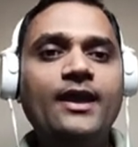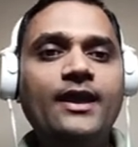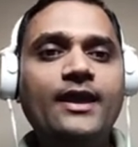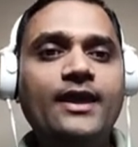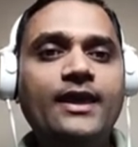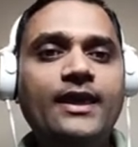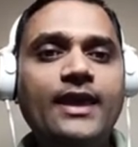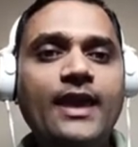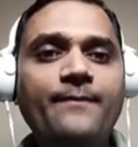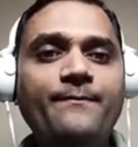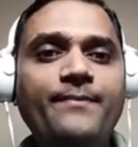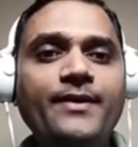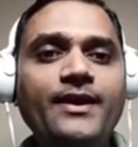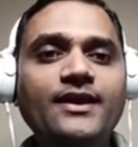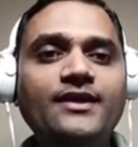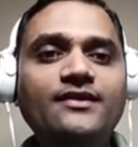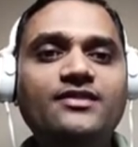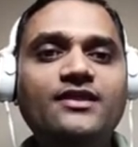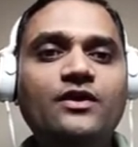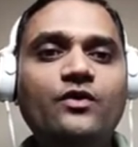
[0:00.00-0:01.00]
Kb
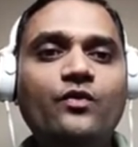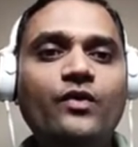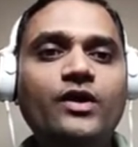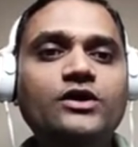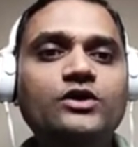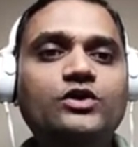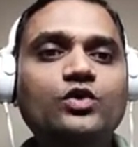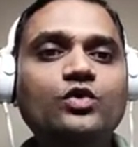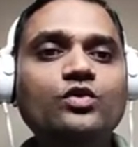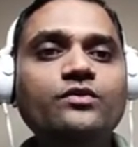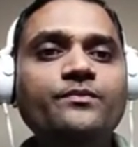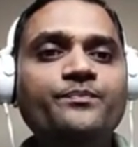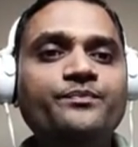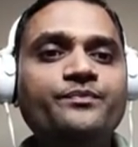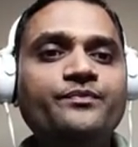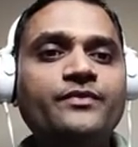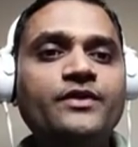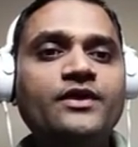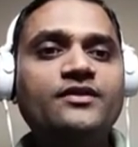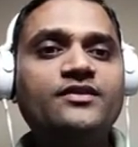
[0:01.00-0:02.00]
is equal
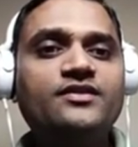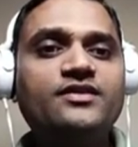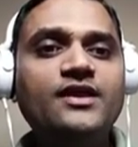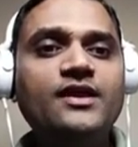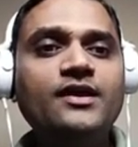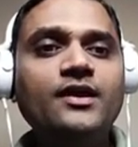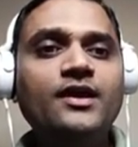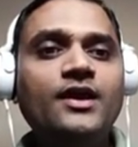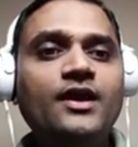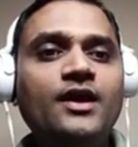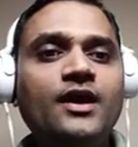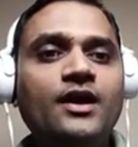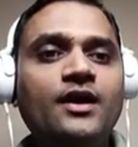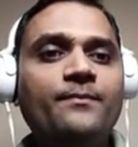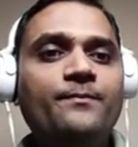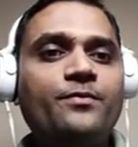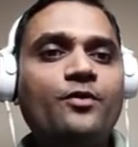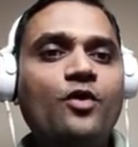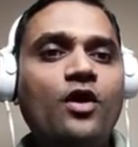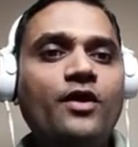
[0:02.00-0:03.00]
to C
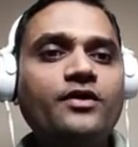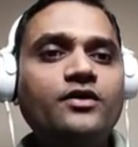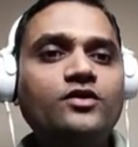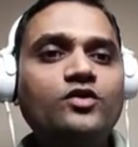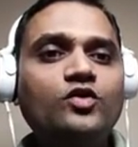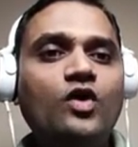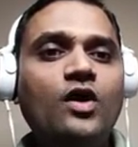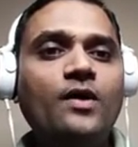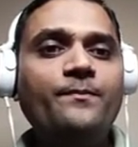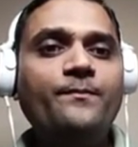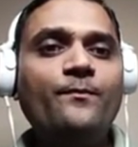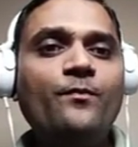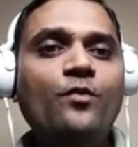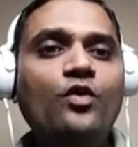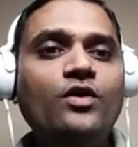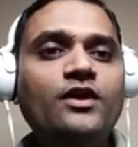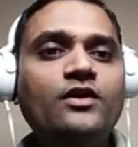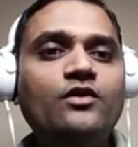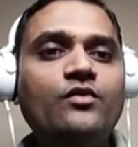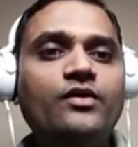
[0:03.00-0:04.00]
product of
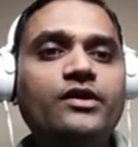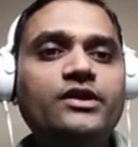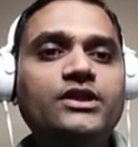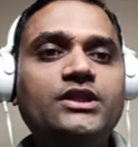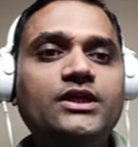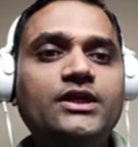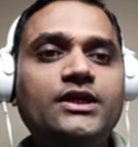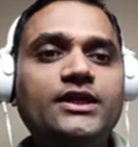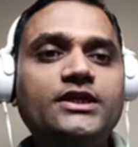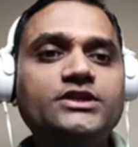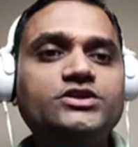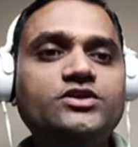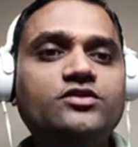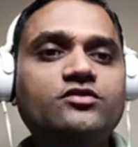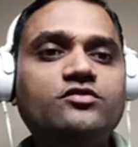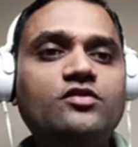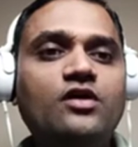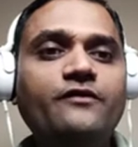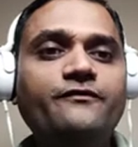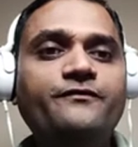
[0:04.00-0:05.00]
molar concentrations
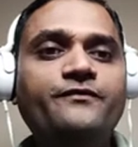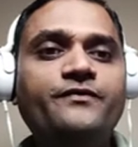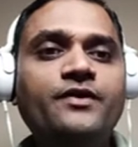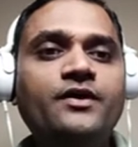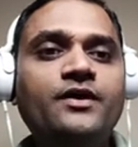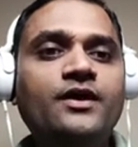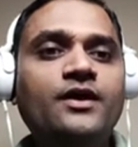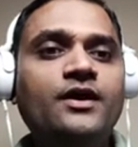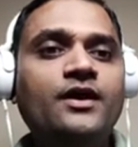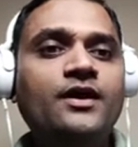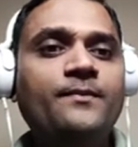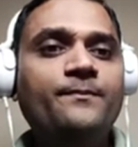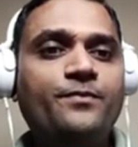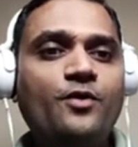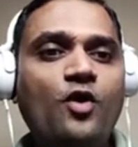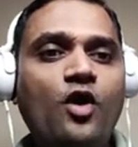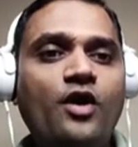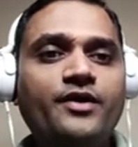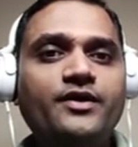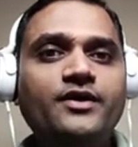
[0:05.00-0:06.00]
of
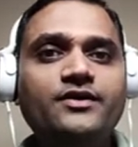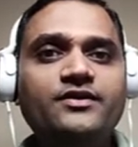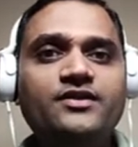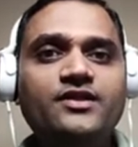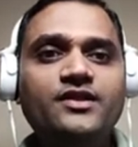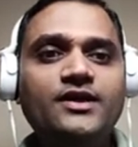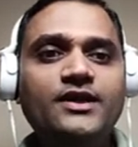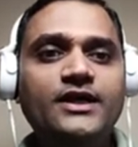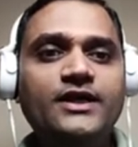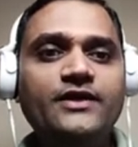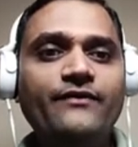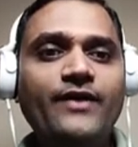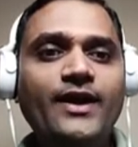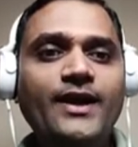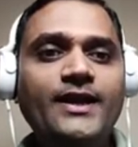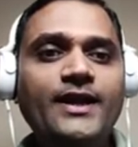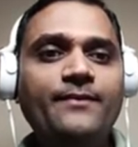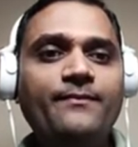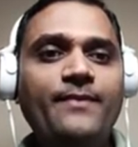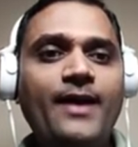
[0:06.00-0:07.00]
products
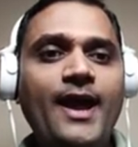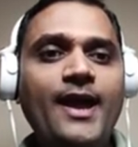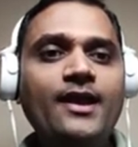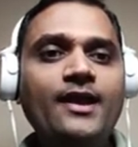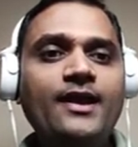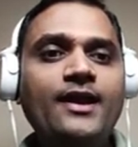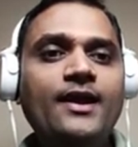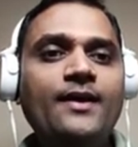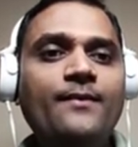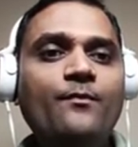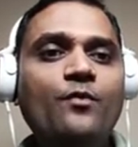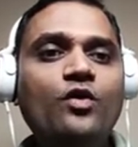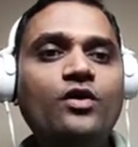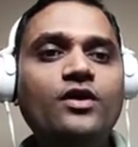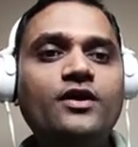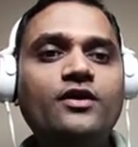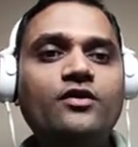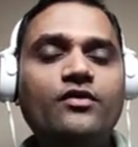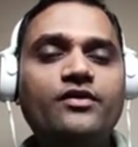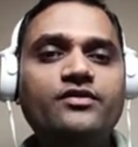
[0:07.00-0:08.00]
divided by
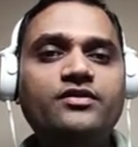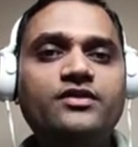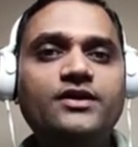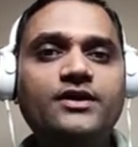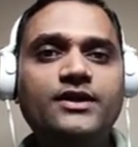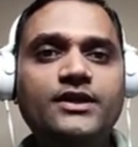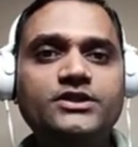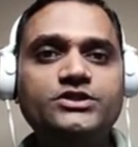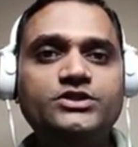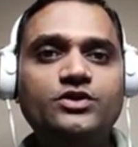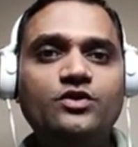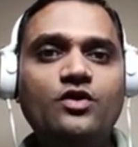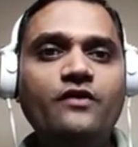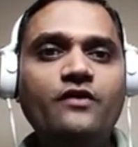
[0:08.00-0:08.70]
molar concentration of